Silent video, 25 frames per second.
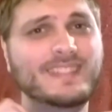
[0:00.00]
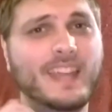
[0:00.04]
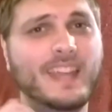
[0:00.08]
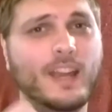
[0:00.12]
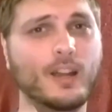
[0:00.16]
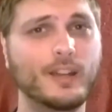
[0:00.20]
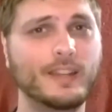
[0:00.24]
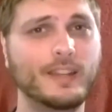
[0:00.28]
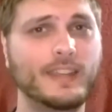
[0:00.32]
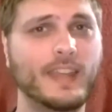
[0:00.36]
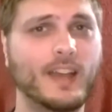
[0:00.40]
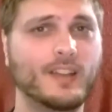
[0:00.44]

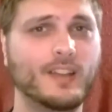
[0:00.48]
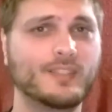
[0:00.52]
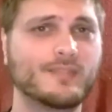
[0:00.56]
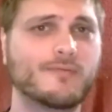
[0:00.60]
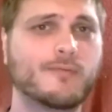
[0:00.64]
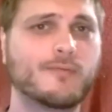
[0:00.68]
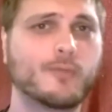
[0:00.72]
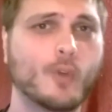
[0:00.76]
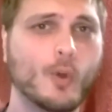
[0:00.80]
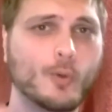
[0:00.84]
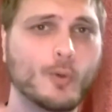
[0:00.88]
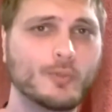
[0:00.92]
dairy cows
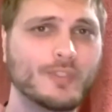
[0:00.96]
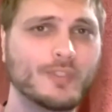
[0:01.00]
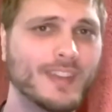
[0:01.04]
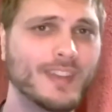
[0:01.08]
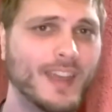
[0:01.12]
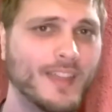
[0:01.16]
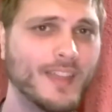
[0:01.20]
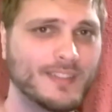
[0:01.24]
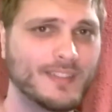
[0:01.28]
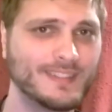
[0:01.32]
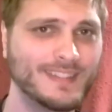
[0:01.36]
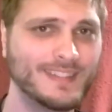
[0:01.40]
froze to
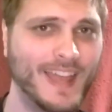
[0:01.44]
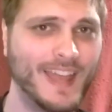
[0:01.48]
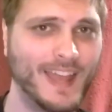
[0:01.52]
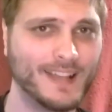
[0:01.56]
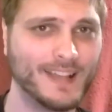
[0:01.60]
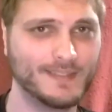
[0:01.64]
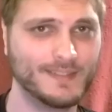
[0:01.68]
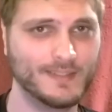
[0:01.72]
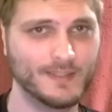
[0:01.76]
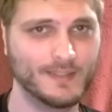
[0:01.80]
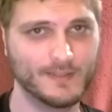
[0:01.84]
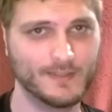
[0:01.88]
death in
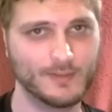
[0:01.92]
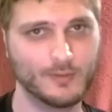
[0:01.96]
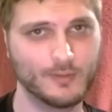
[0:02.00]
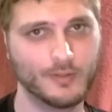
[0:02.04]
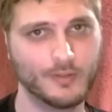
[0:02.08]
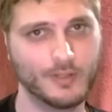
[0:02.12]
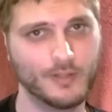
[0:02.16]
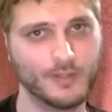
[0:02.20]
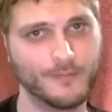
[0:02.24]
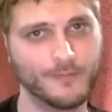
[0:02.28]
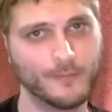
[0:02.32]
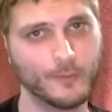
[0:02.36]
Texas
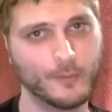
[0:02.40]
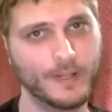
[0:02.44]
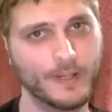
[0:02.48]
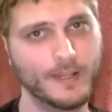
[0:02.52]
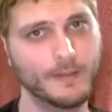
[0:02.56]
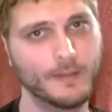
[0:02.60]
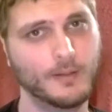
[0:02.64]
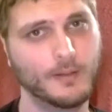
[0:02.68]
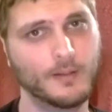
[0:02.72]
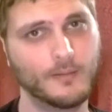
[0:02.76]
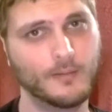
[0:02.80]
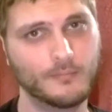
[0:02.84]
during a
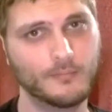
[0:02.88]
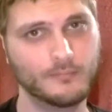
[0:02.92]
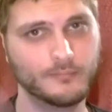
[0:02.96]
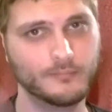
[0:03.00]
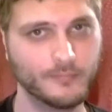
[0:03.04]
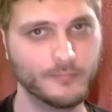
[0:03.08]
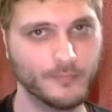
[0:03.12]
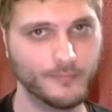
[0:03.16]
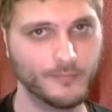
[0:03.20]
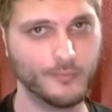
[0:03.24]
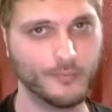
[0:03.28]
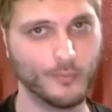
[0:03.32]

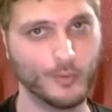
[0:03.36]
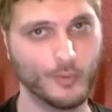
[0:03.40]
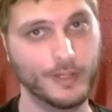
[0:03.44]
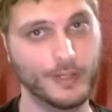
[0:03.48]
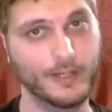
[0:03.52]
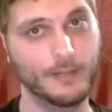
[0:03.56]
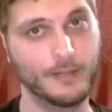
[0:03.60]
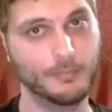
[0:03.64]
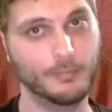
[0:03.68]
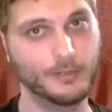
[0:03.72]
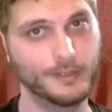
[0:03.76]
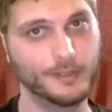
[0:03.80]

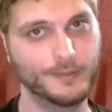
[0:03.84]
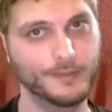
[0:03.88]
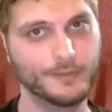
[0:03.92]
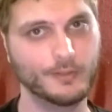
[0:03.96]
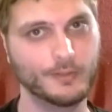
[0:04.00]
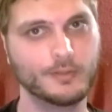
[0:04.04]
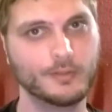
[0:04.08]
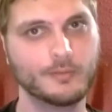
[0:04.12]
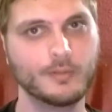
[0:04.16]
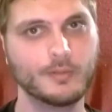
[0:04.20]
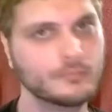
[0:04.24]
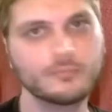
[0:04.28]
freak
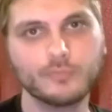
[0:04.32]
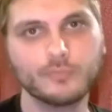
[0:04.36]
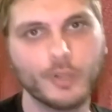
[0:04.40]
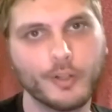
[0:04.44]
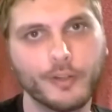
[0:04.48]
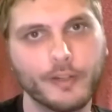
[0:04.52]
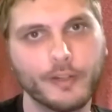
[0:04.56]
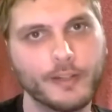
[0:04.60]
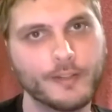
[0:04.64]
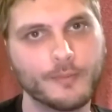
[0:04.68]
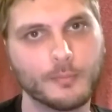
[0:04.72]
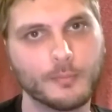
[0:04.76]
blizzard.
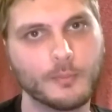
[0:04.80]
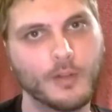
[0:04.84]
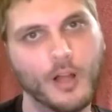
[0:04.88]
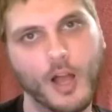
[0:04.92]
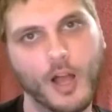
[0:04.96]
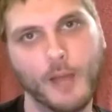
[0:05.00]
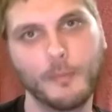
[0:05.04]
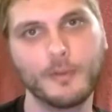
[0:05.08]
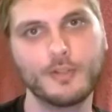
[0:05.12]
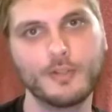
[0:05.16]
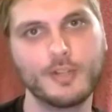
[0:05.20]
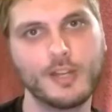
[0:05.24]
Really, it's from
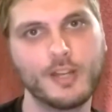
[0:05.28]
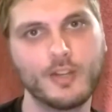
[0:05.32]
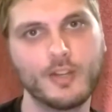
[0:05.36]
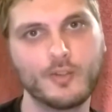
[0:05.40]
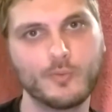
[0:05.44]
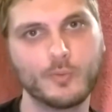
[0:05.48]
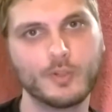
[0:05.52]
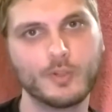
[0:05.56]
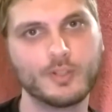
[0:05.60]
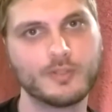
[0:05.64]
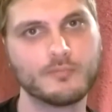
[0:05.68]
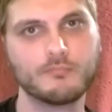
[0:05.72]
climate change,
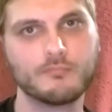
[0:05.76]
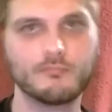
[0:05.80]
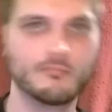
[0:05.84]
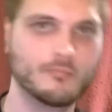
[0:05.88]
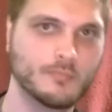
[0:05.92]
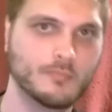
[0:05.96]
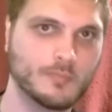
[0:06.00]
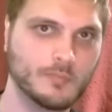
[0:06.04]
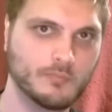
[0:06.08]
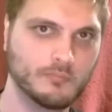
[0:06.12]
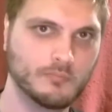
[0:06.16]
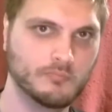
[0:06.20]
which
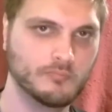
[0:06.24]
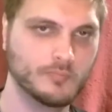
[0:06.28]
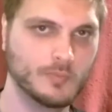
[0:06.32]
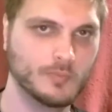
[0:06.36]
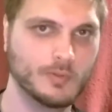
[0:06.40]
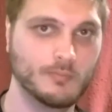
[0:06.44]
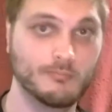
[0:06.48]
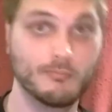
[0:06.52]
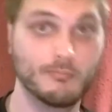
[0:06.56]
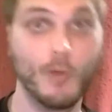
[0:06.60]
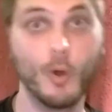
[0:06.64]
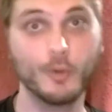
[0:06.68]

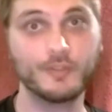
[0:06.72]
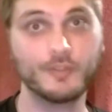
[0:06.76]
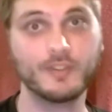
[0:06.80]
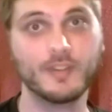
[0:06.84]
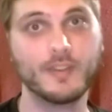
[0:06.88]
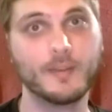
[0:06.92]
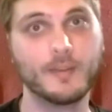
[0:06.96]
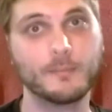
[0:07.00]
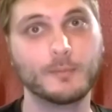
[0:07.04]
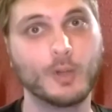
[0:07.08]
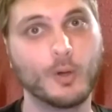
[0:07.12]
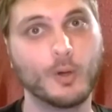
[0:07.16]
most of
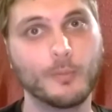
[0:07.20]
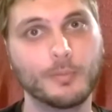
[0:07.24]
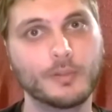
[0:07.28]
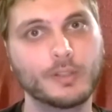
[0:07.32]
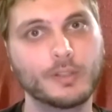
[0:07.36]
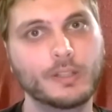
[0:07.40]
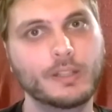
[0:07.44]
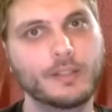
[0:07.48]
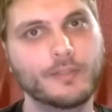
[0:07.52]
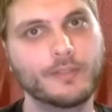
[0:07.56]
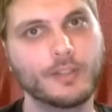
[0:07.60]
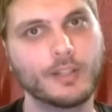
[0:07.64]
them don't
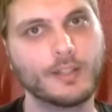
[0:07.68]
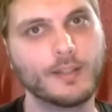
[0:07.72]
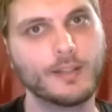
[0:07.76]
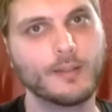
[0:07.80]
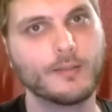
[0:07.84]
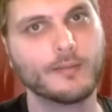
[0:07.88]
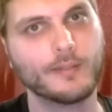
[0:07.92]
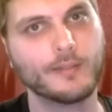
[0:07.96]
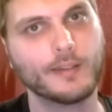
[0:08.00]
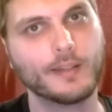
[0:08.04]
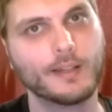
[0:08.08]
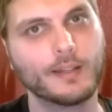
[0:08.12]
believe in
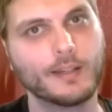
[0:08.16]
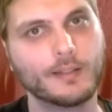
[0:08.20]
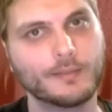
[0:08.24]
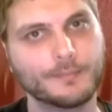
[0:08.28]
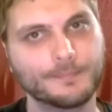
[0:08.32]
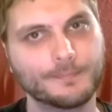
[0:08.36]
over there.